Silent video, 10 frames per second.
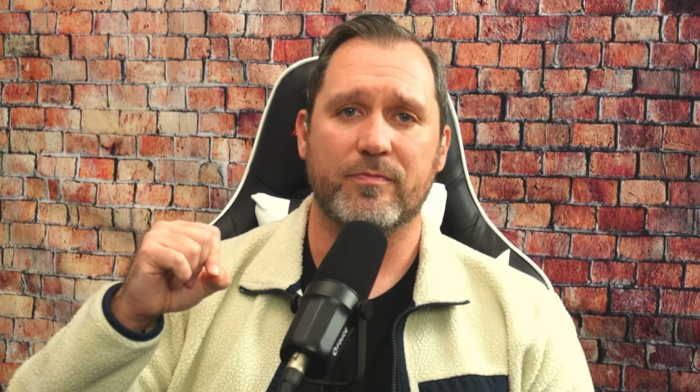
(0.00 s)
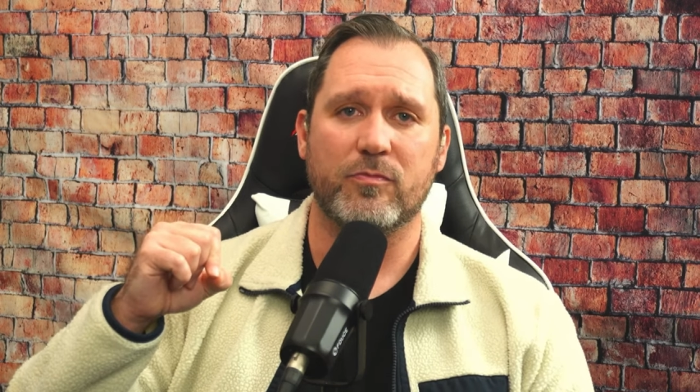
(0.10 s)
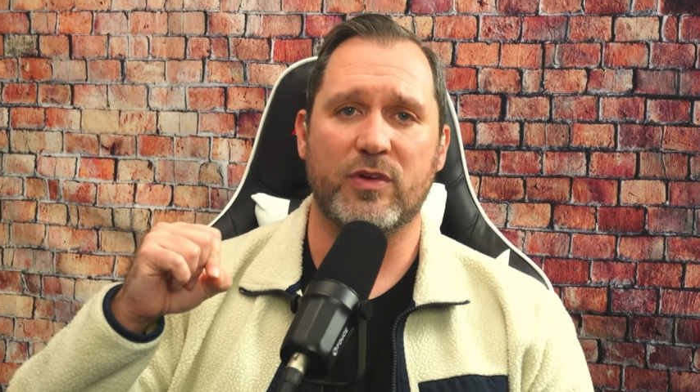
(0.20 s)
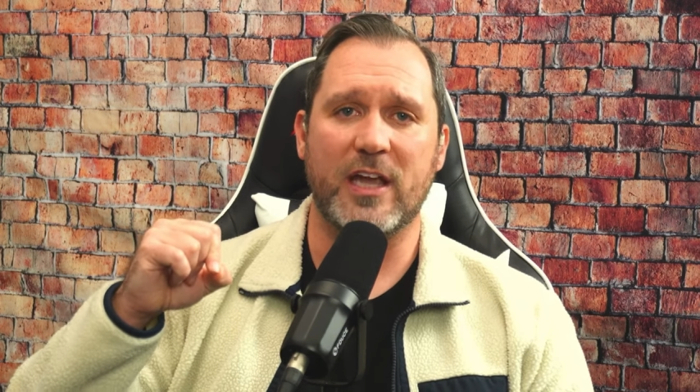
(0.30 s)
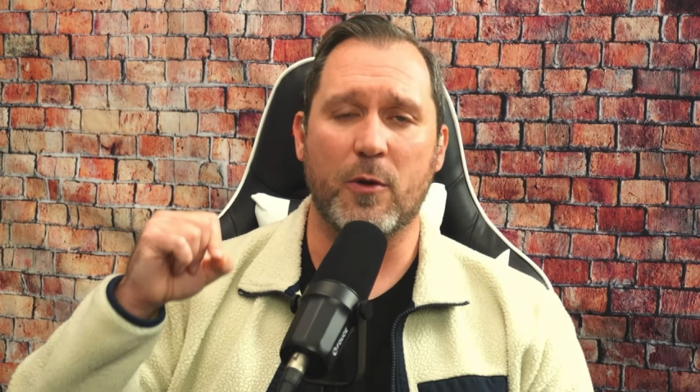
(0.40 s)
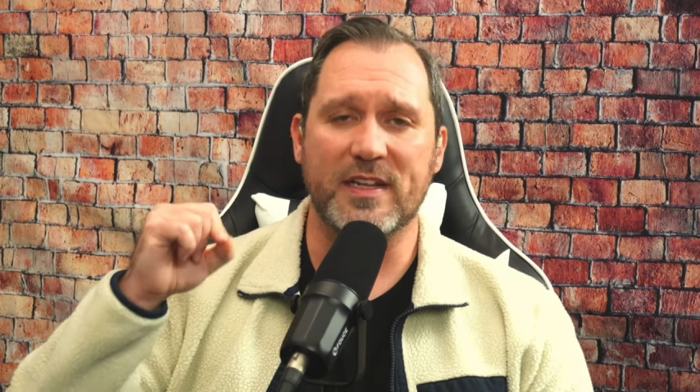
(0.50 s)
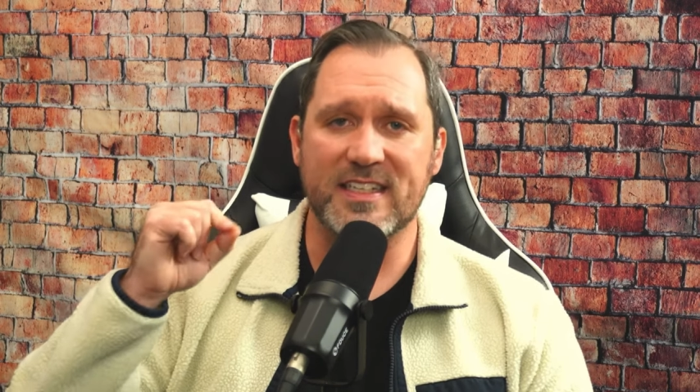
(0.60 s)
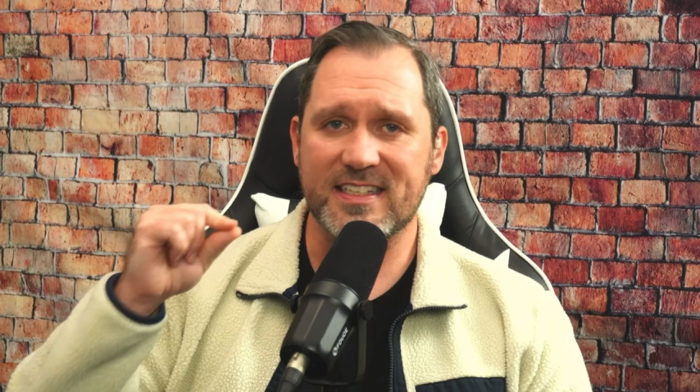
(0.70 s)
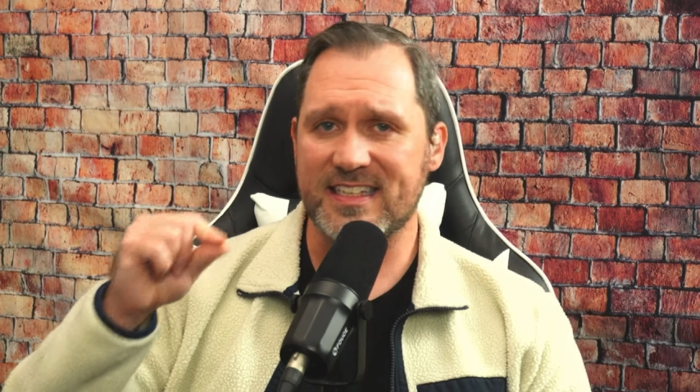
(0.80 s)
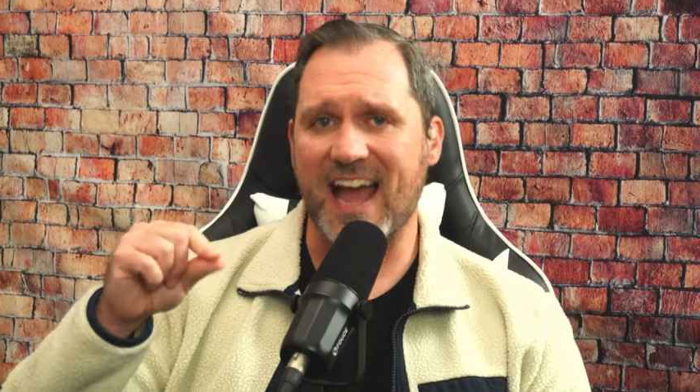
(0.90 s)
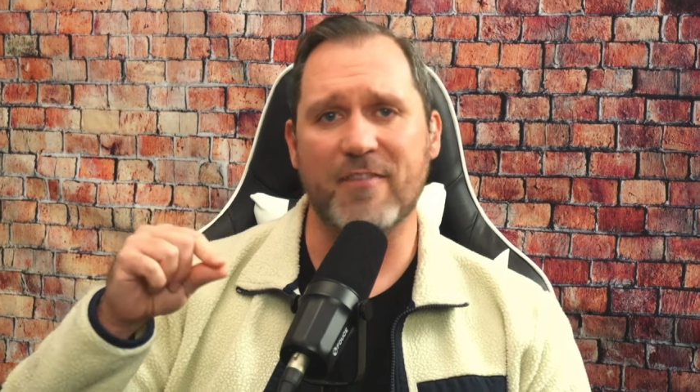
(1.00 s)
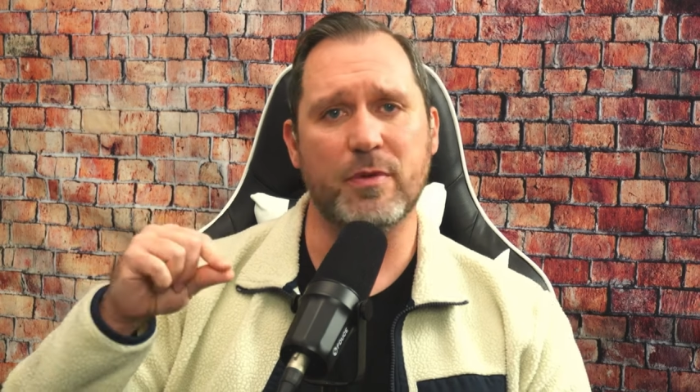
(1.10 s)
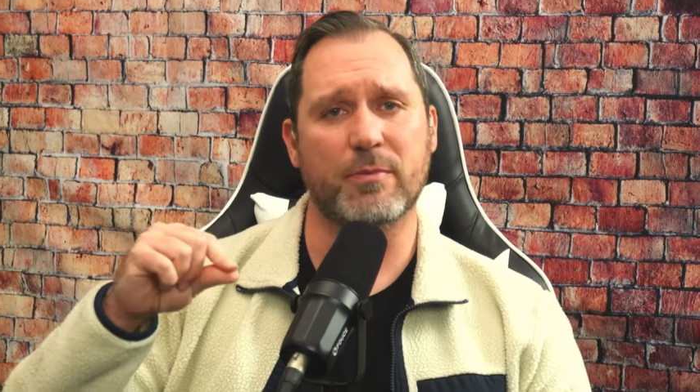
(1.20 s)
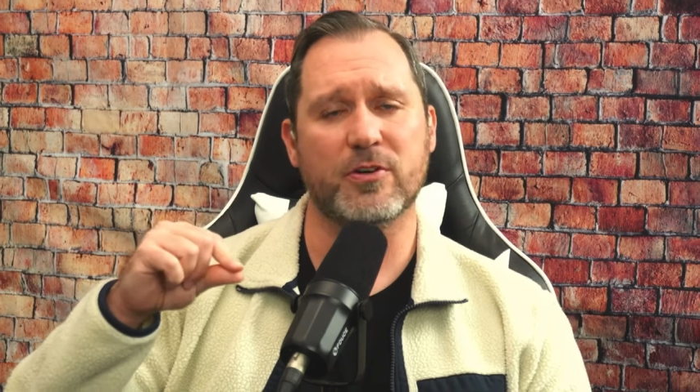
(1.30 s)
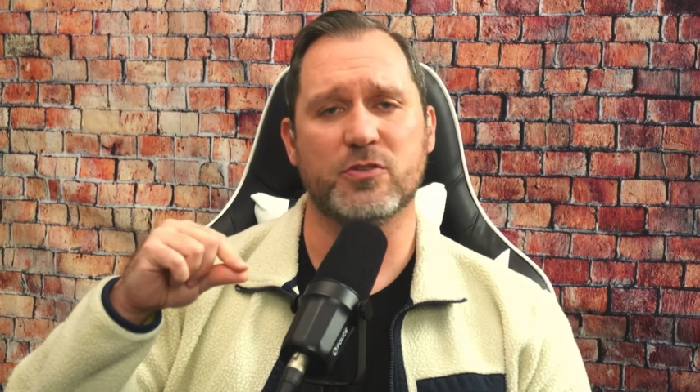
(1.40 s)
We owe it to staff
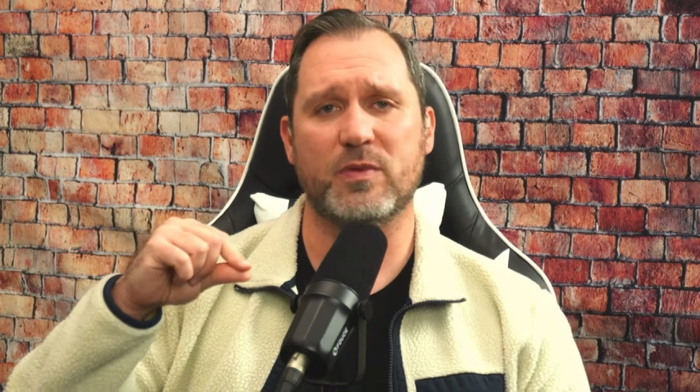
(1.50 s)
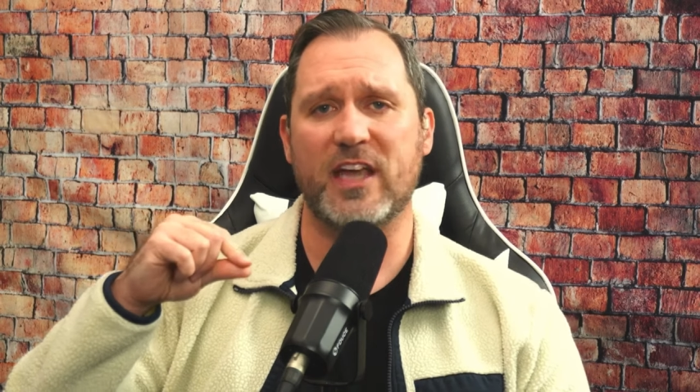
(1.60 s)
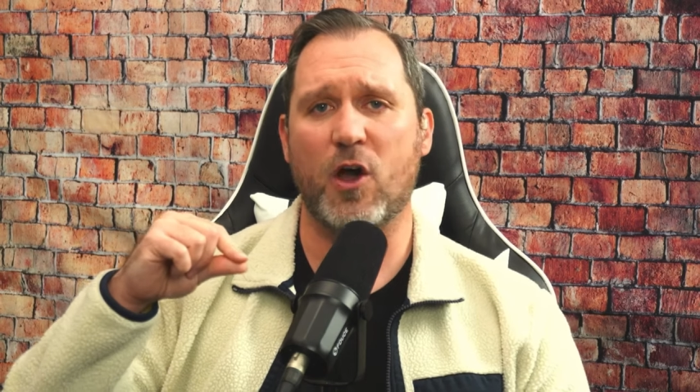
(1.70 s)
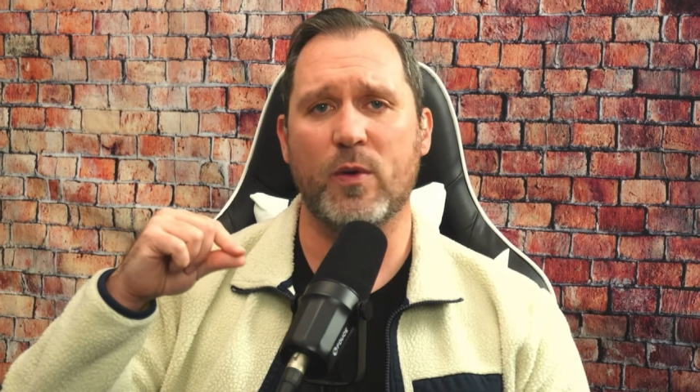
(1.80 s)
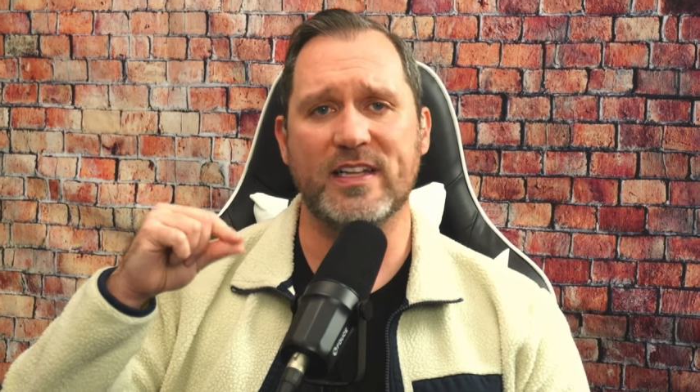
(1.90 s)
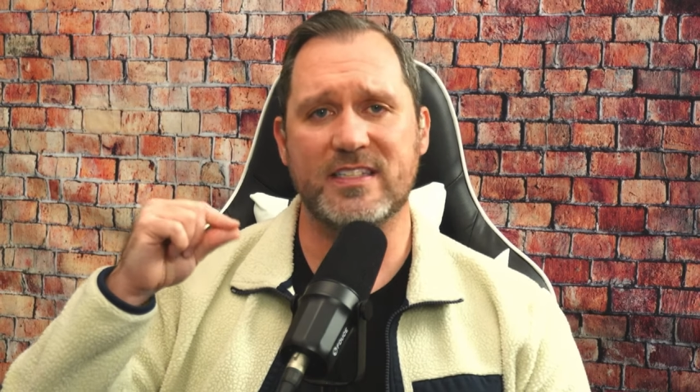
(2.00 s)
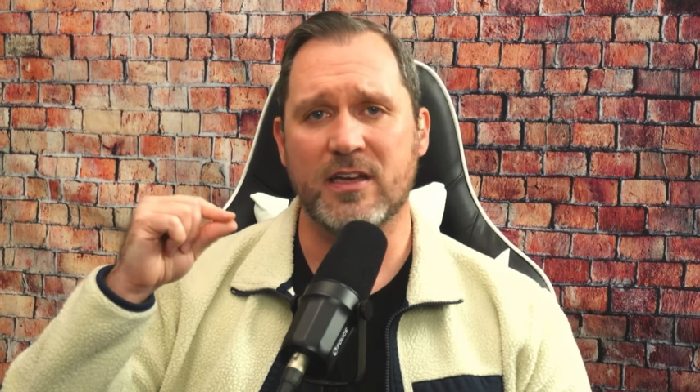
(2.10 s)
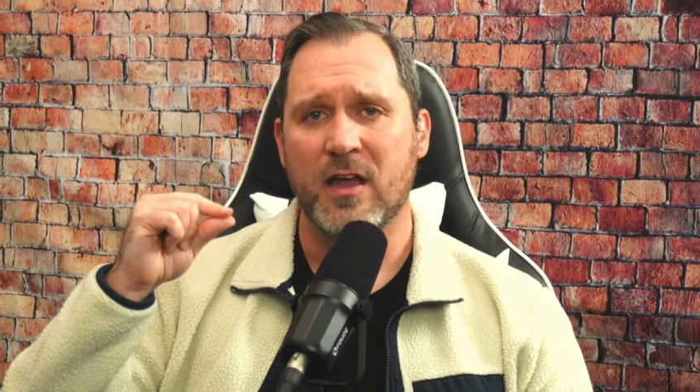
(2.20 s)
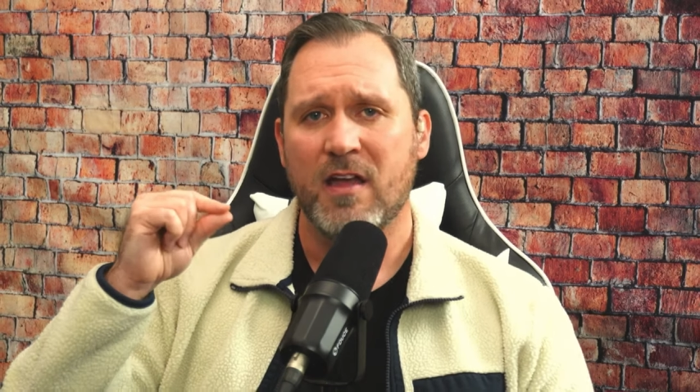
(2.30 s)
members. We owe it to